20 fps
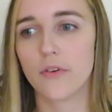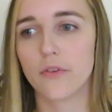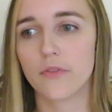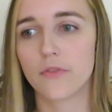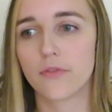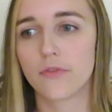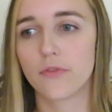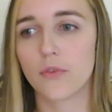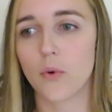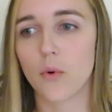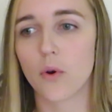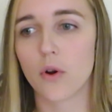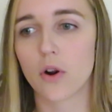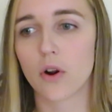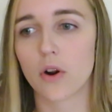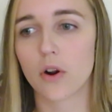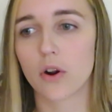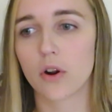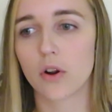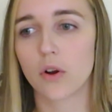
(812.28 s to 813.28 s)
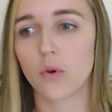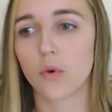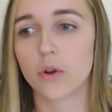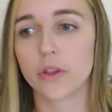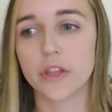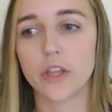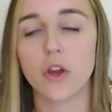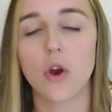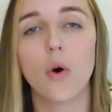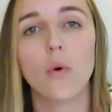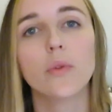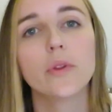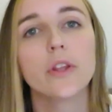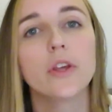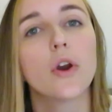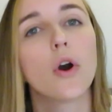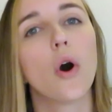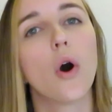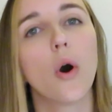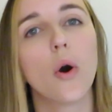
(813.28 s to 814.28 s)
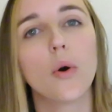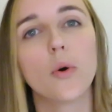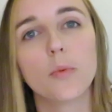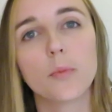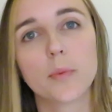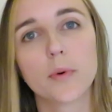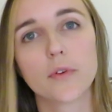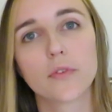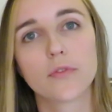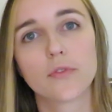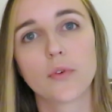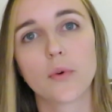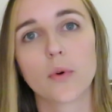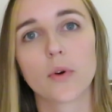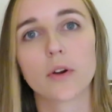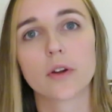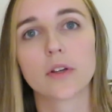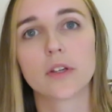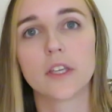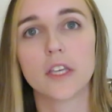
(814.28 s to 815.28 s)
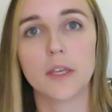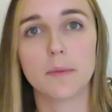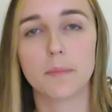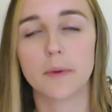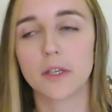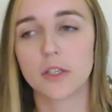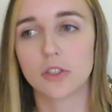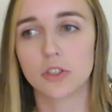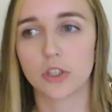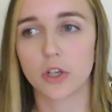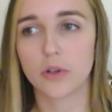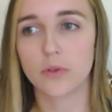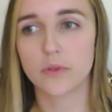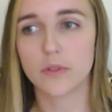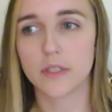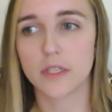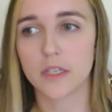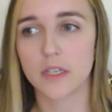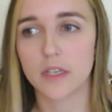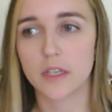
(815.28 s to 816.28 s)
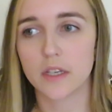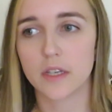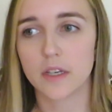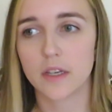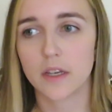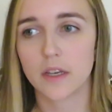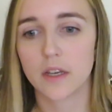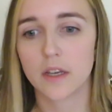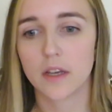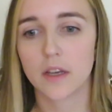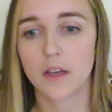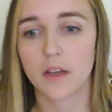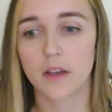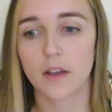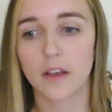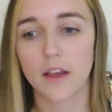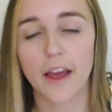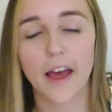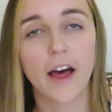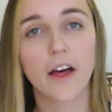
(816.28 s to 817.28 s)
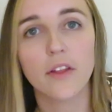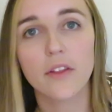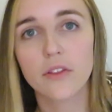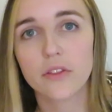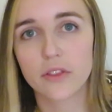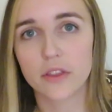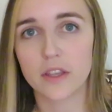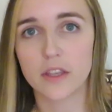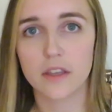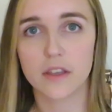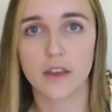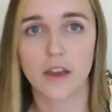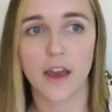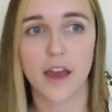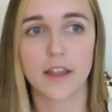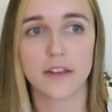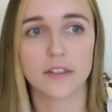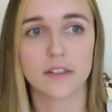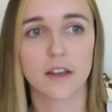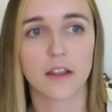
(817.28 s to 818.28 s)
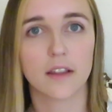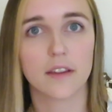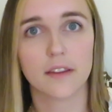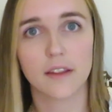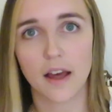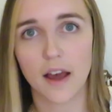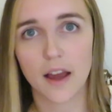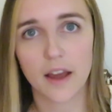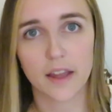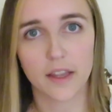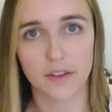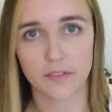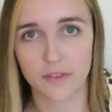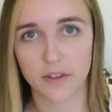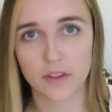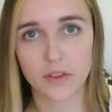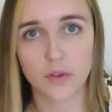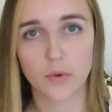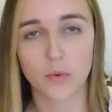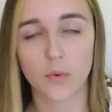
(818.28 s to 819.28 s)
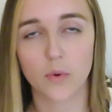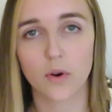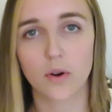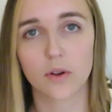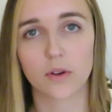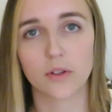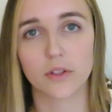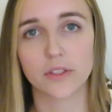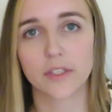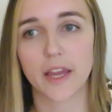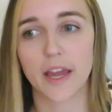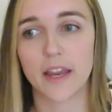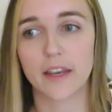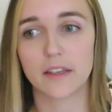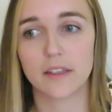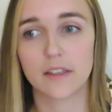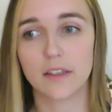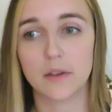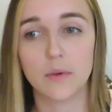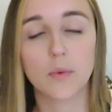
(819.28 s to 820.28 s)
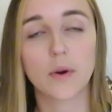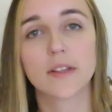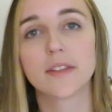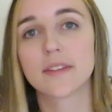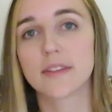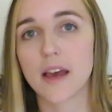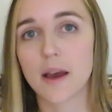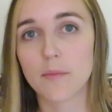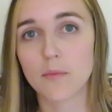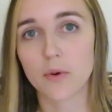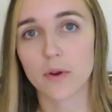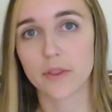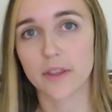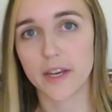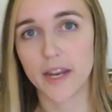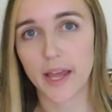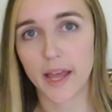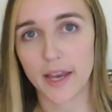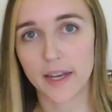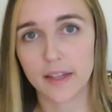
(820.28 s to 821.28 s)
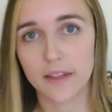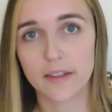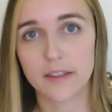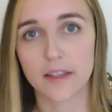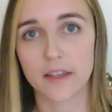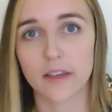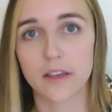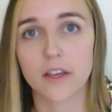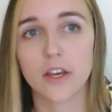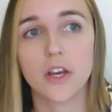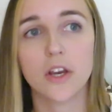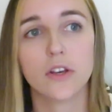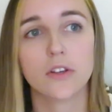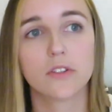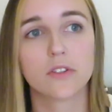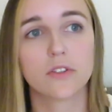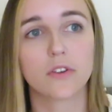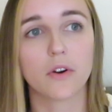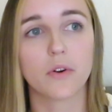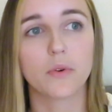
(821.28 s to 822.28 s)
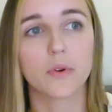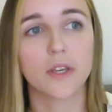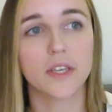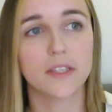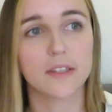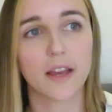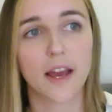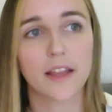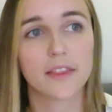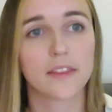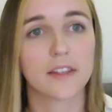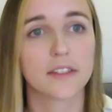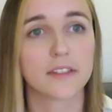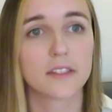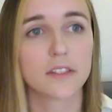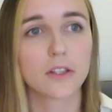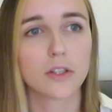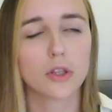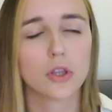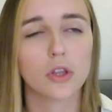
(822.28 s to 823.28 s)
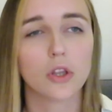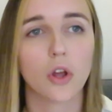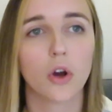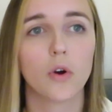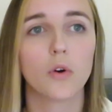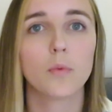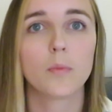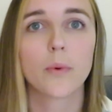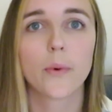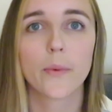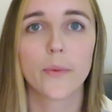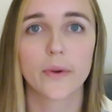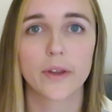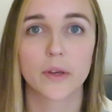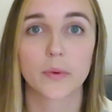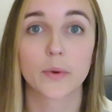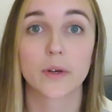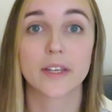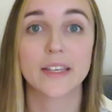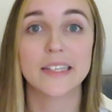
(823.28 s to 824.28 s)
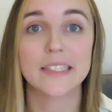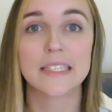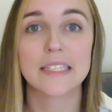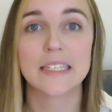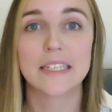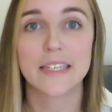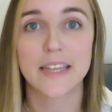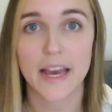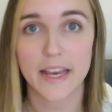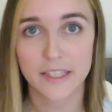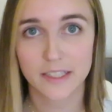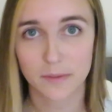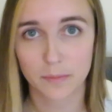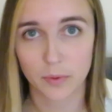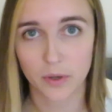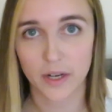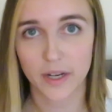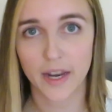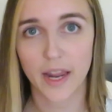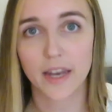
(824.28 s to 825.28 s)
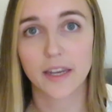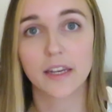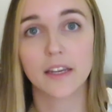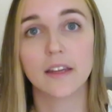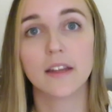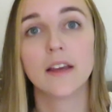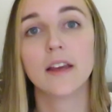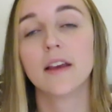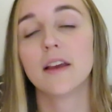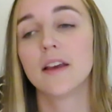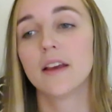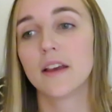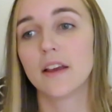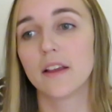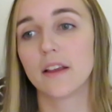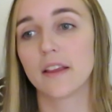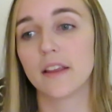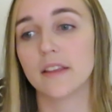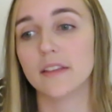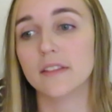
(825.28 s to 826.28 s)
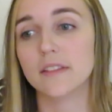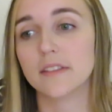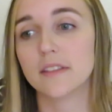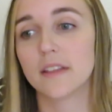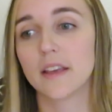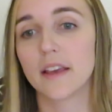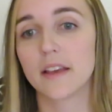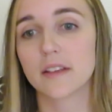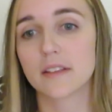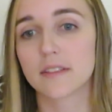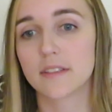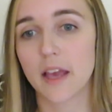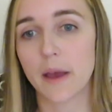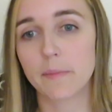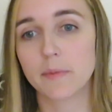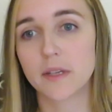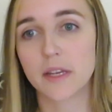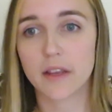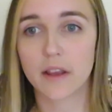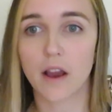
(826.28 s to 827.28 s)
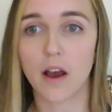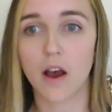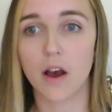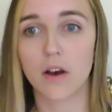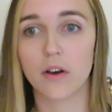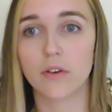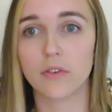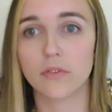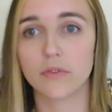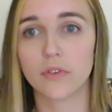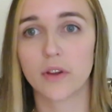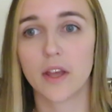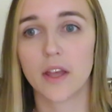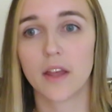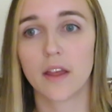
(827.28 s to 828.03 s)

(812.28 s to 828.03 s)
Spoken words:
for, or the only hope for keeping Josie healthy and alive in the world, and he wants that more than anything. So he's at this low point where he's desperate, and he is accepting of